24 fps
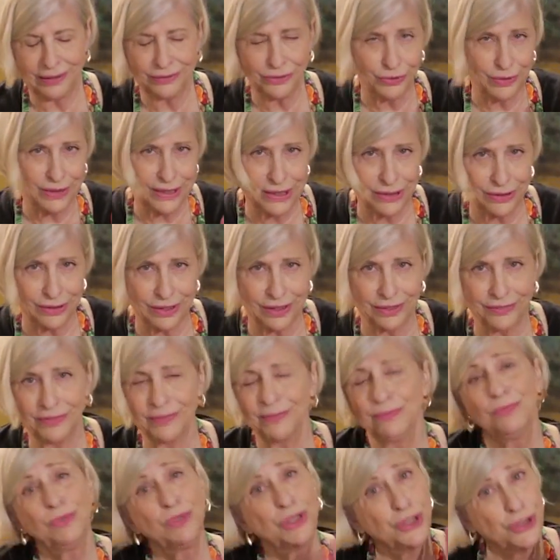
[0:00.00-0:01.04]
drizzled on
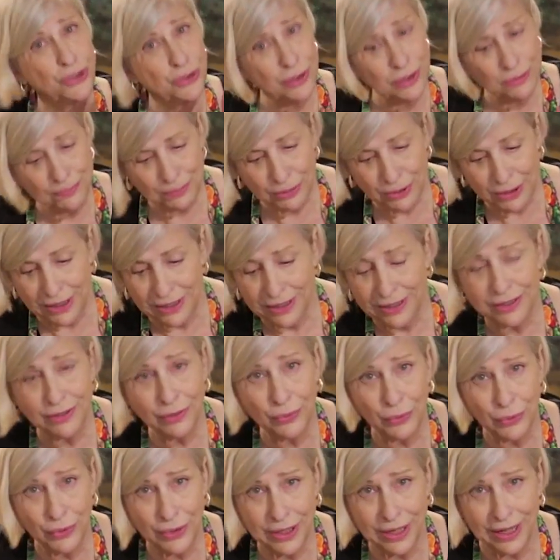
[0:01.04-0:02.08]
them, which you can put on
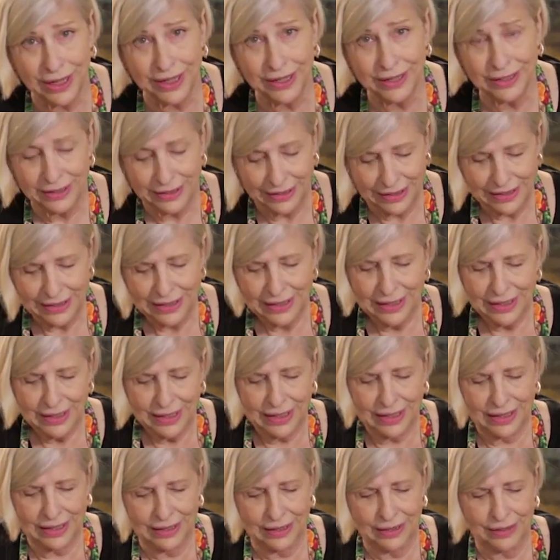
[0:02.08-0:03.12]
or not.
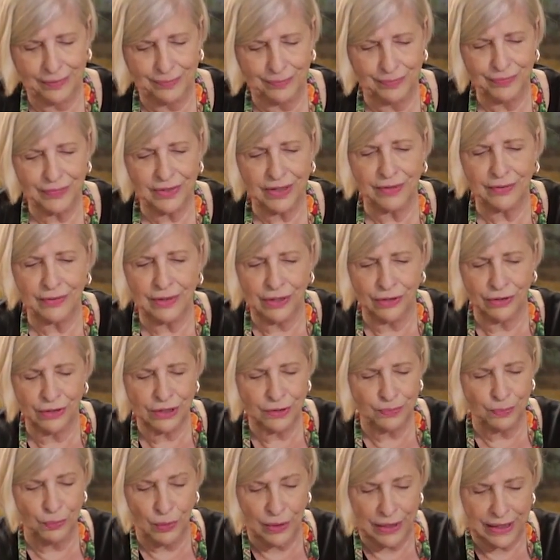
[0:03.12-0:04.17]

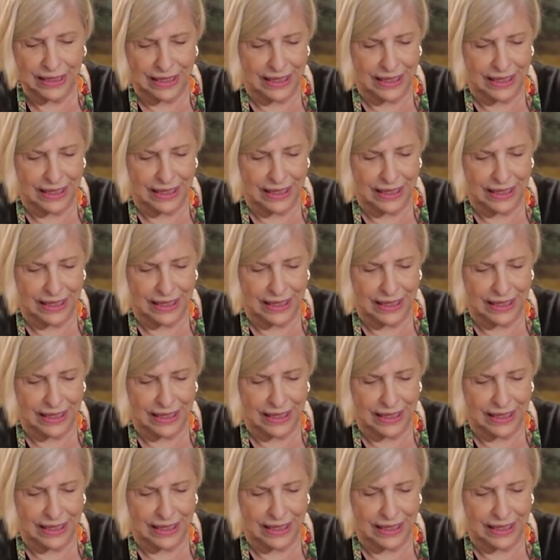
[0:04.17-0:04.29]
Here's one